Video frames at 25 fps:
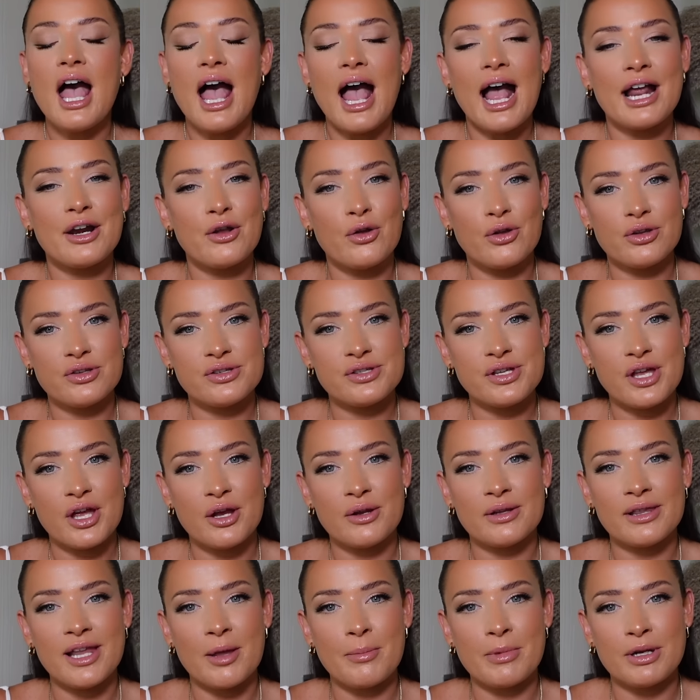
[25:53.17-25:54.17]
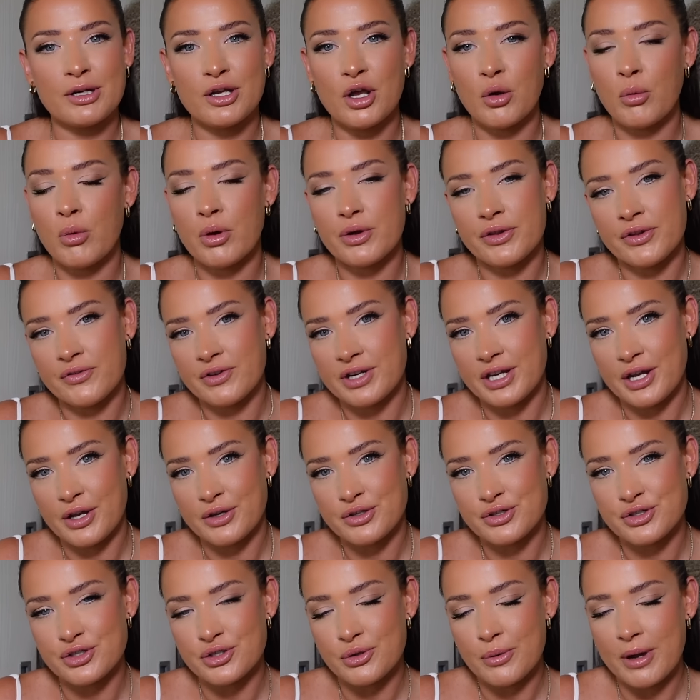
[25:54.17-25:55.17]
And also let me know what other
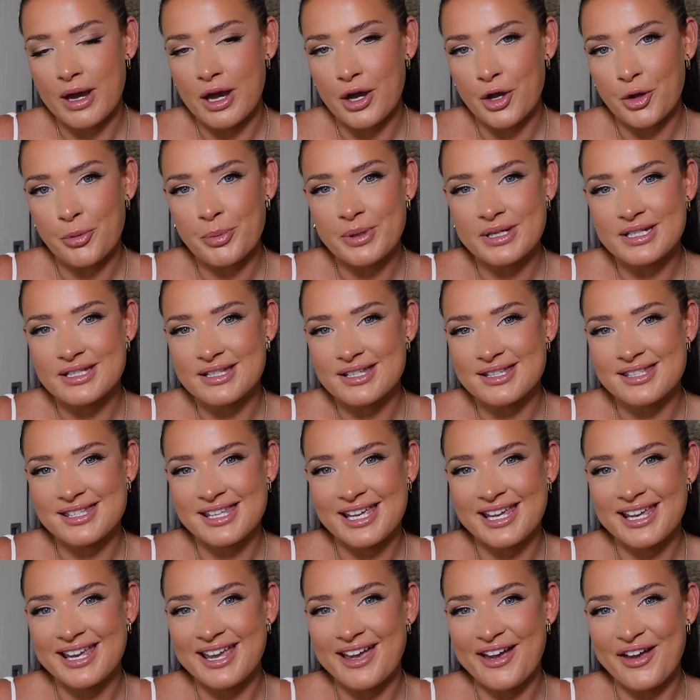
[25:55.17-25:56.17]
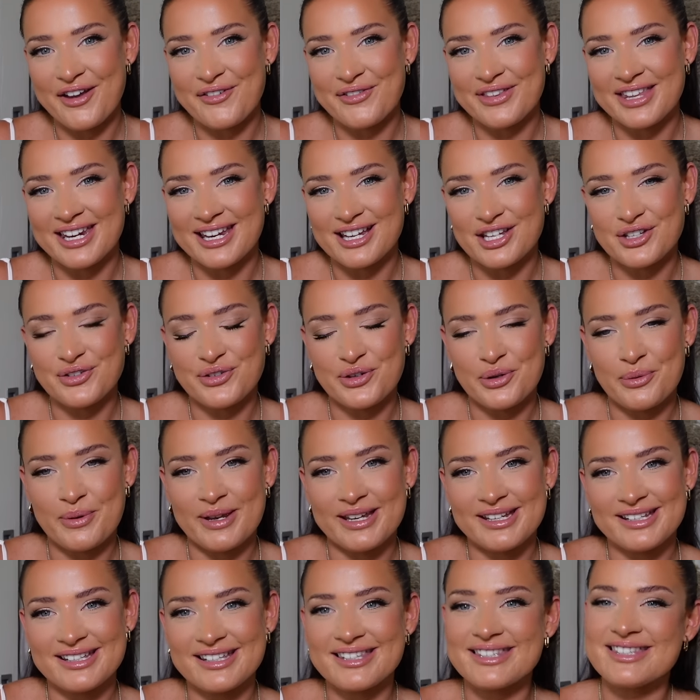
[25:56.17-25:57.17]
videos you are hoping to see over the next few
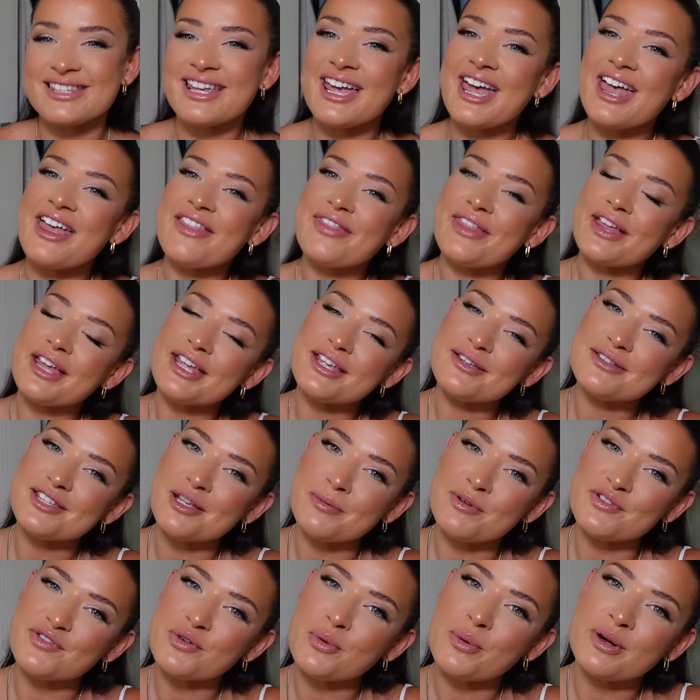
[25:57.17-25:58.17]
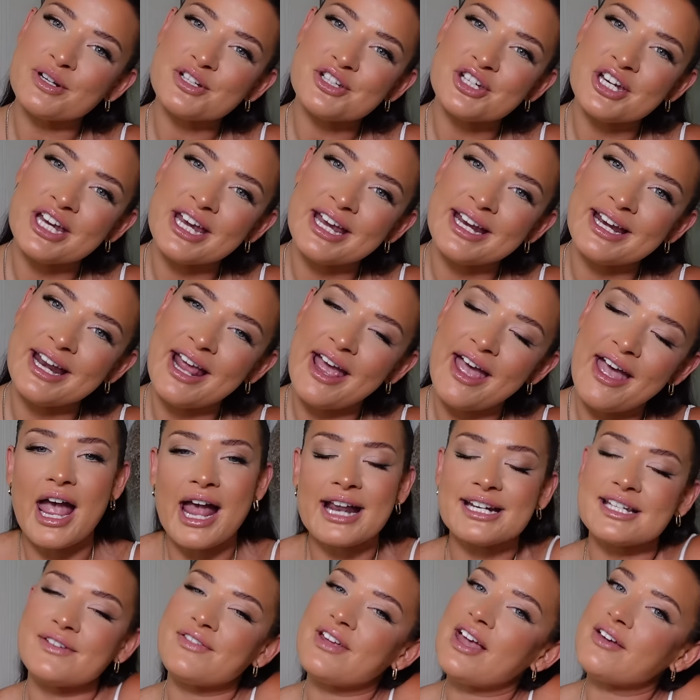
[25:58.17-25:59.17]
weeks. Thank you so much for watching,
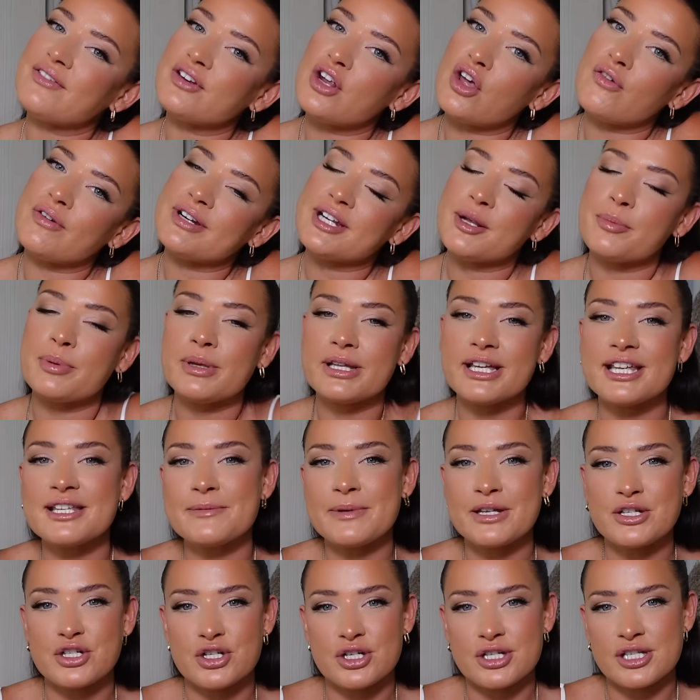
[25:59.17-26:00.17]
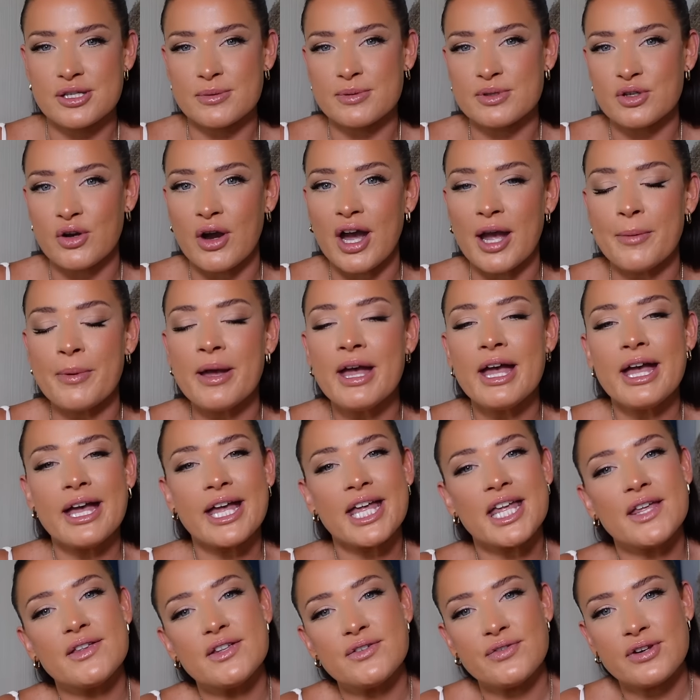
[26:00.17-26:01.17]
and if you haven't already, please make sure you subscribe,
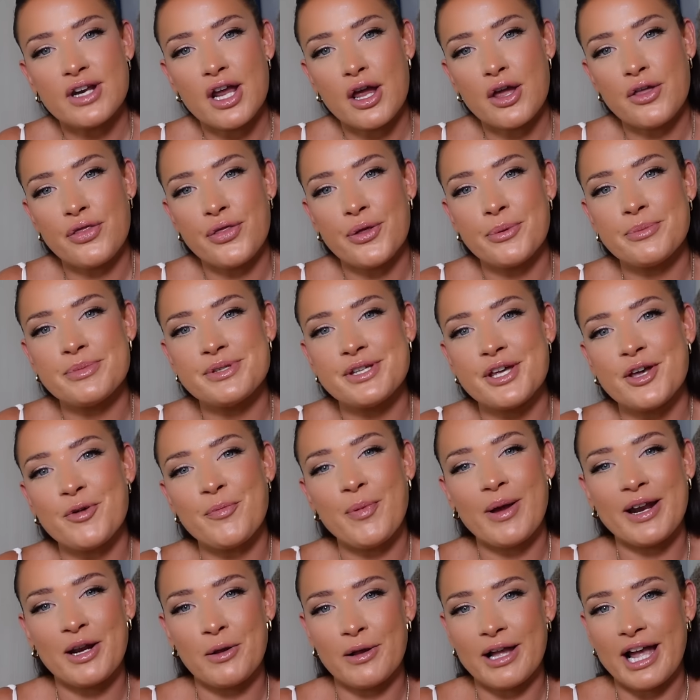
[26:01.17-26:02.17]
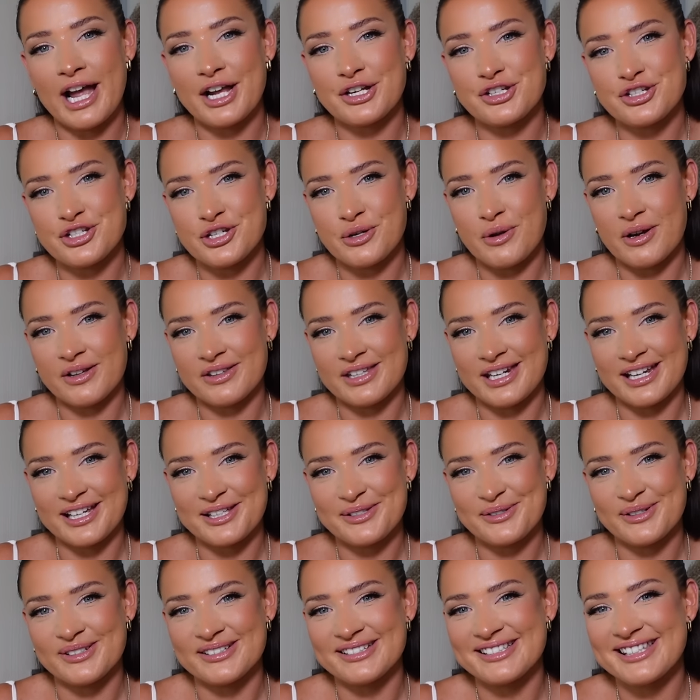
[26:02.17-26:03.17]
give this video a thumbs up, and I'll catch you on the
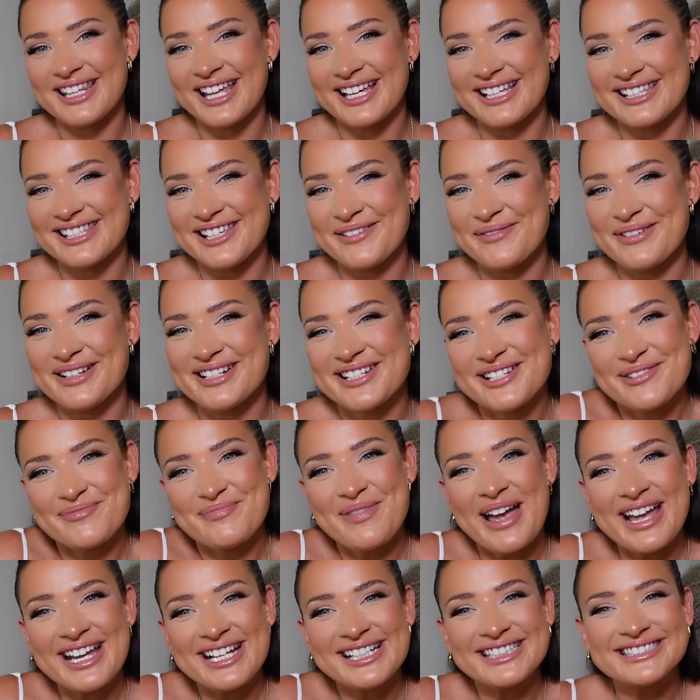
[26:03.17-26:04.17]
next one. Thanks so much. Bye.